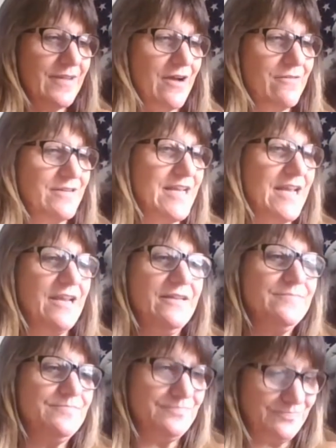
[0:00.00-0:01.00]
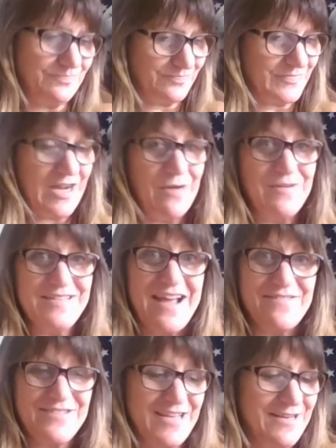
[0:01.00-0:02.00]
I always
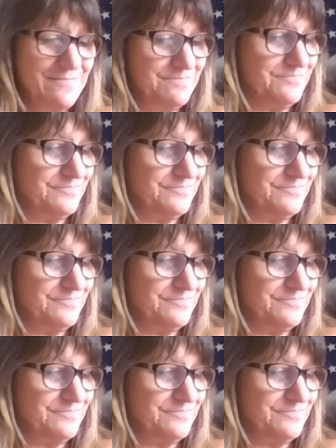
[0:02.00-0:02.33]
have said,